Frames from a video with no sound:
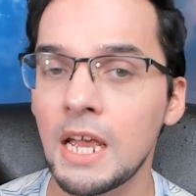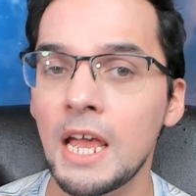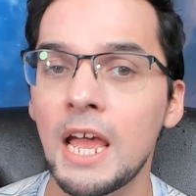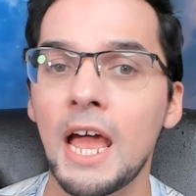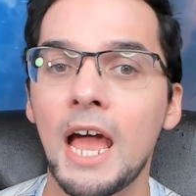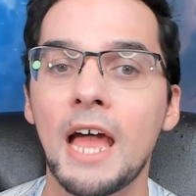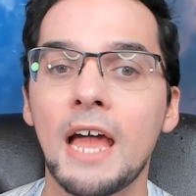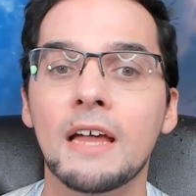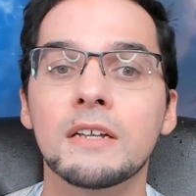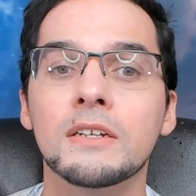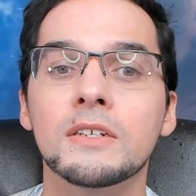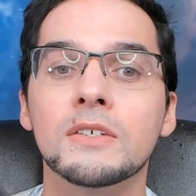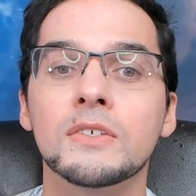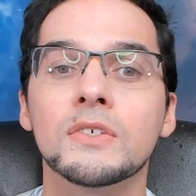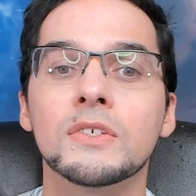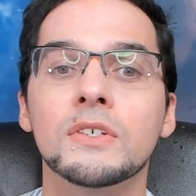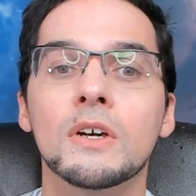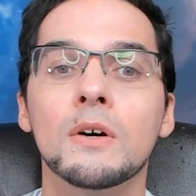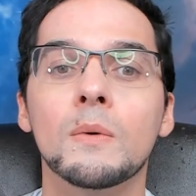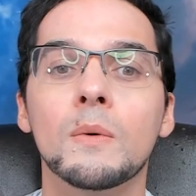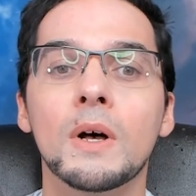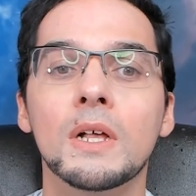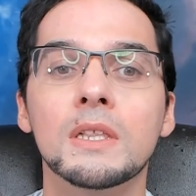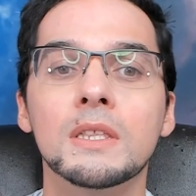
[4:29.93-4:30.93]
And
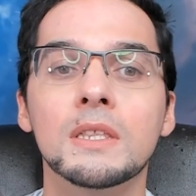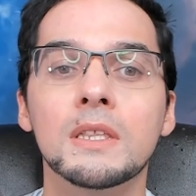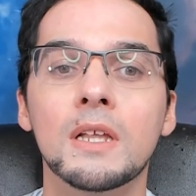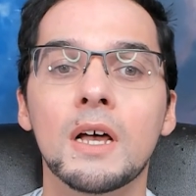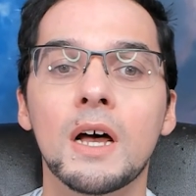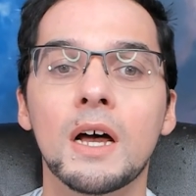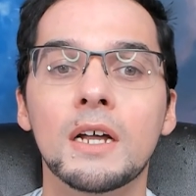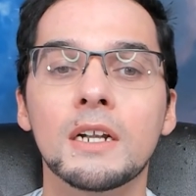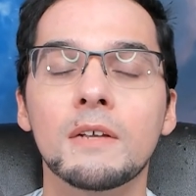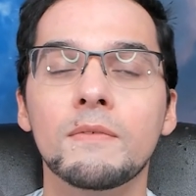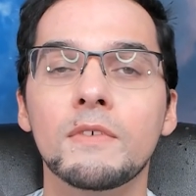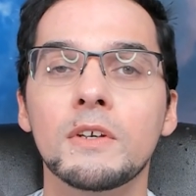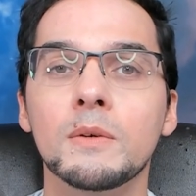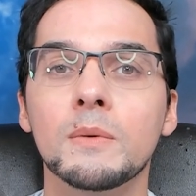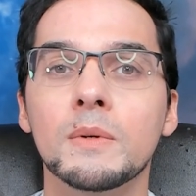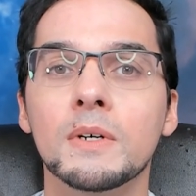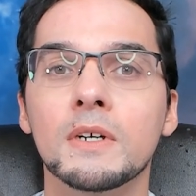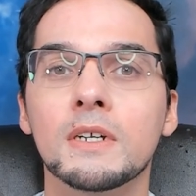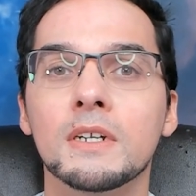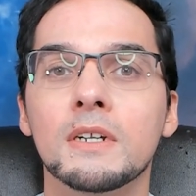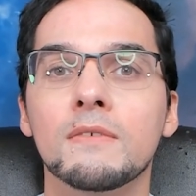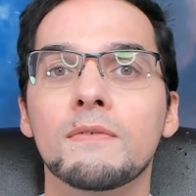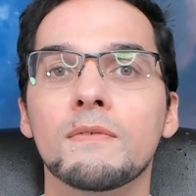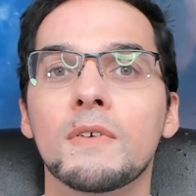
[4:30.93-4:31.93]
so a lot of you are
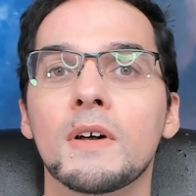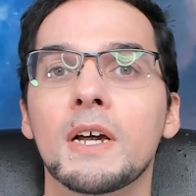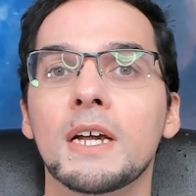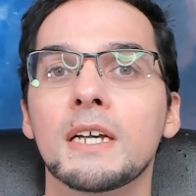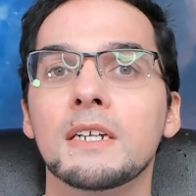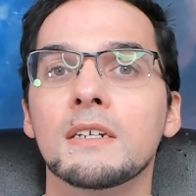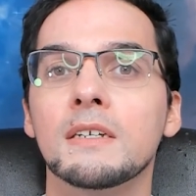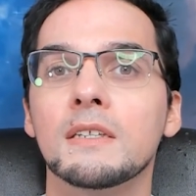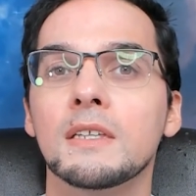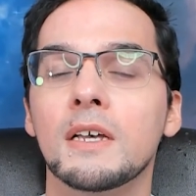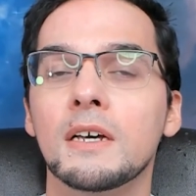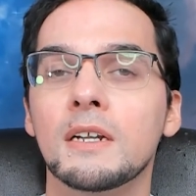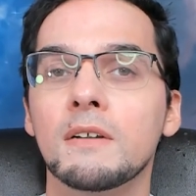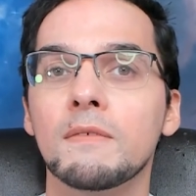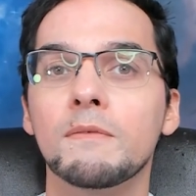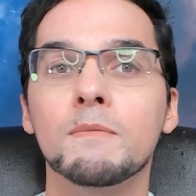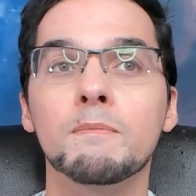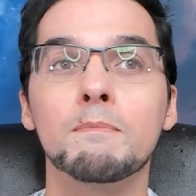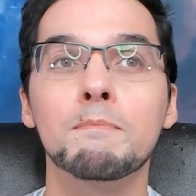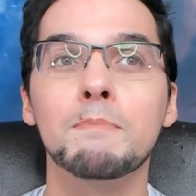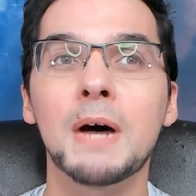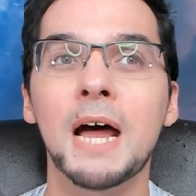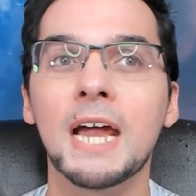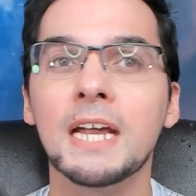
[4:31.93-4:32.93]
going to find a lot
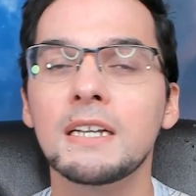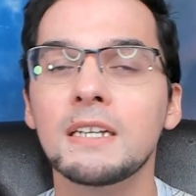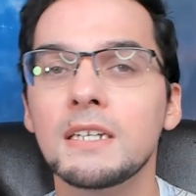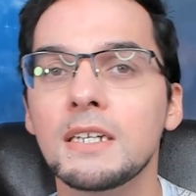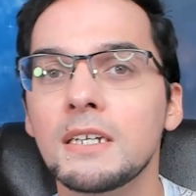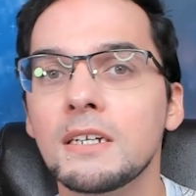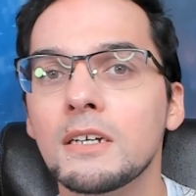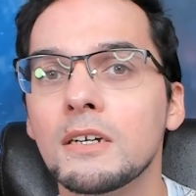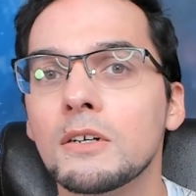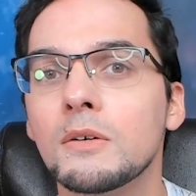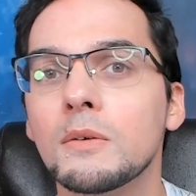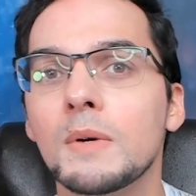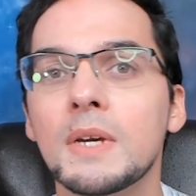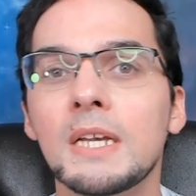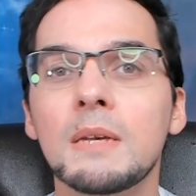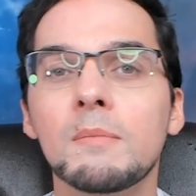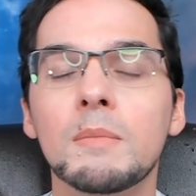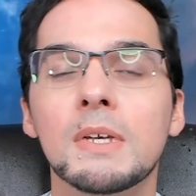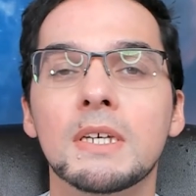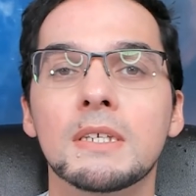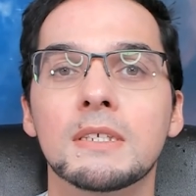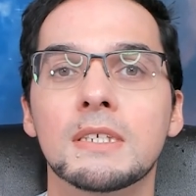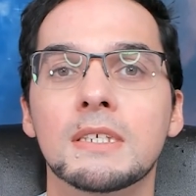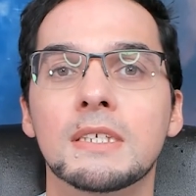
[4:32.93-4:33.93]
of binding
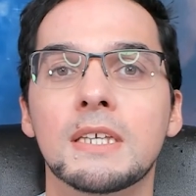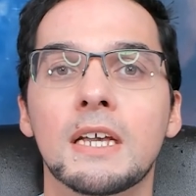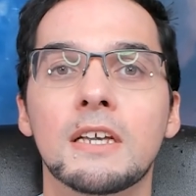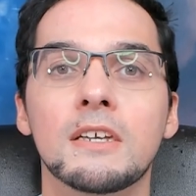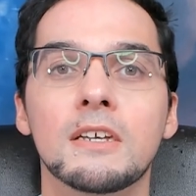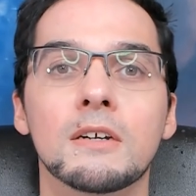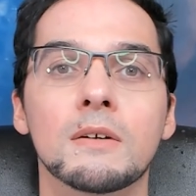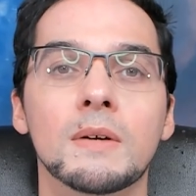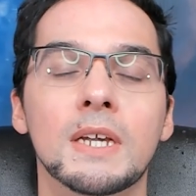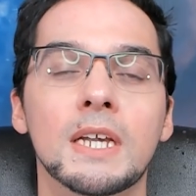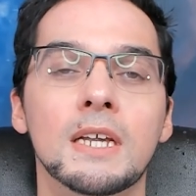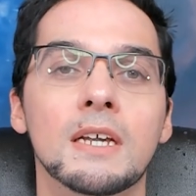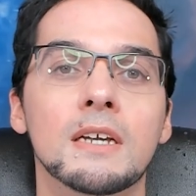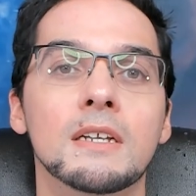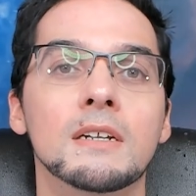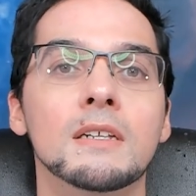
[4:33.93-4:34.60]
agreements that you're in,